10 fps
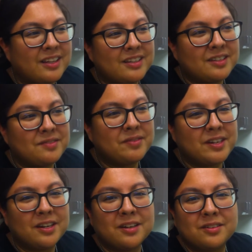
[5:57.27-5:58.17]
that this
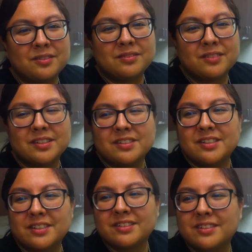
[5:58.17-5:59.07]
video
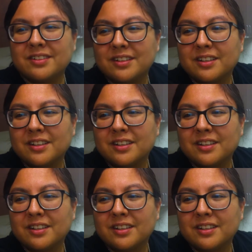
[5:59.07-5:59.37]
is just